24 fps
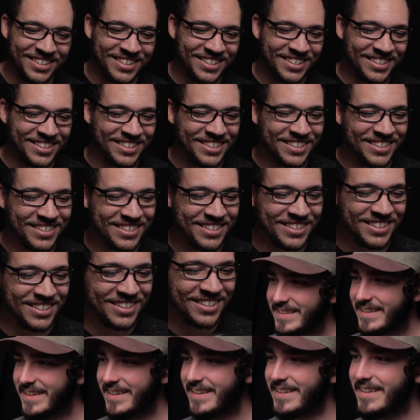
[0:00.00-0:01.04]
I have this
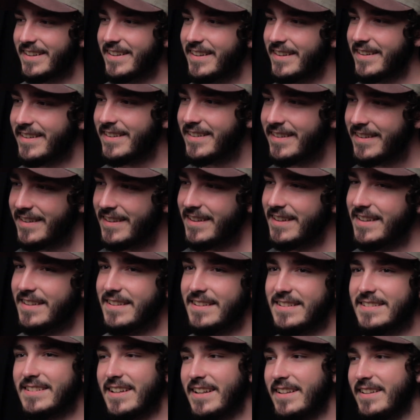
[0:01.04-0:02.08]

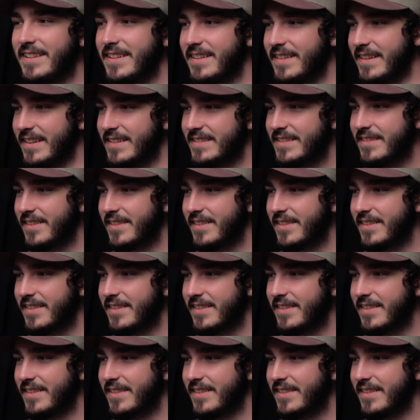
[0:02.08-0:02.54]
this